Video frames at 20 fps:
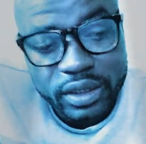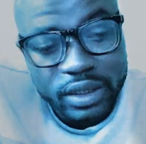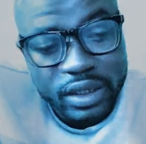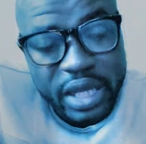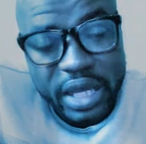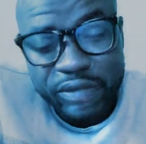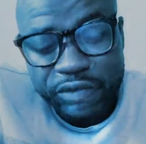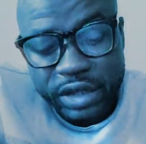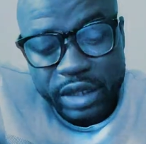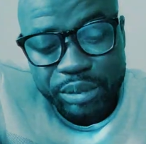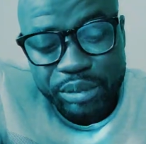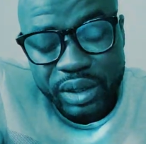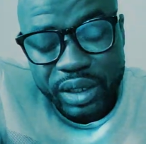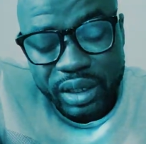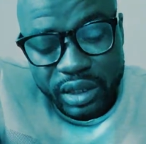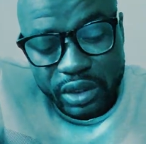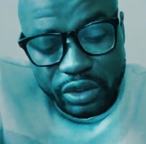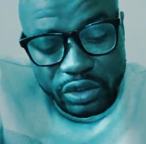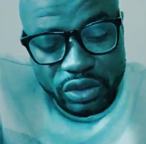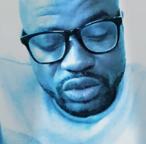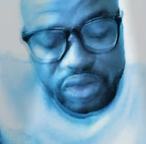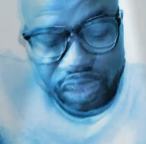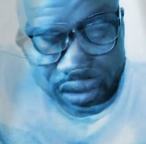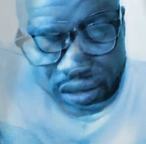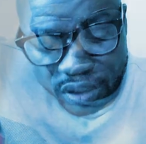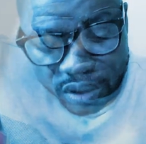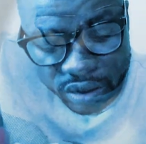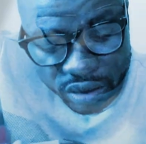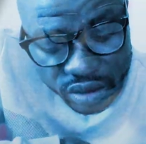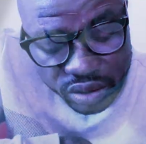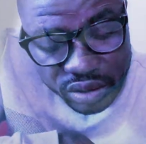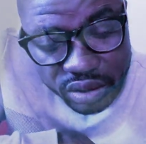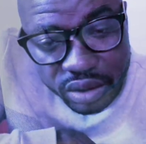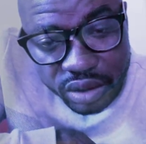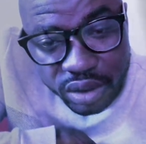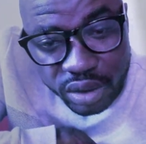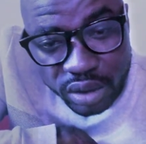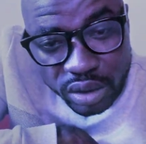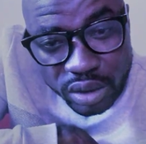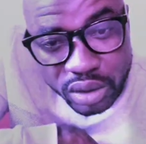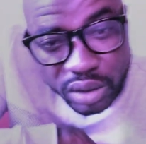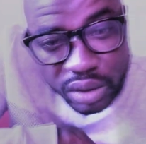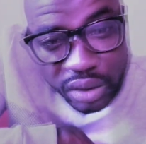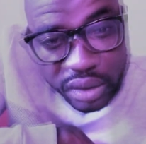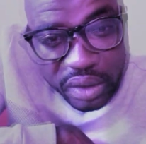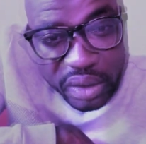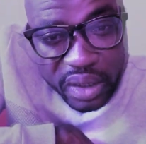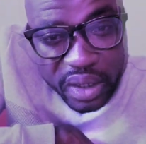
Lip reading: live I've been there since the